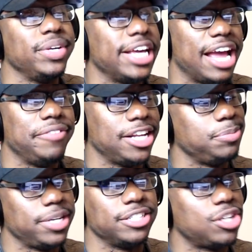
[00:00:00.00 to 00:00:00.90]
we can't have that
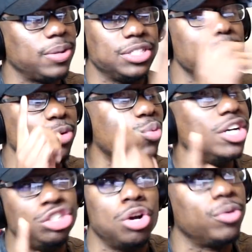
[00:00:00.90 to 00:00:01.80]
is because there's always going to be
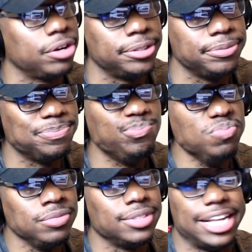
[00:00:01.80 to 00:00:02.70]
one joker
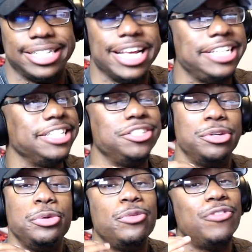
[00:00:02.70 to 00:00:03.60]
that takes it
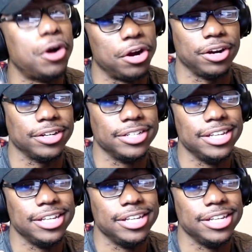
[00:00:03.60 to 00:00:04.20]
too far.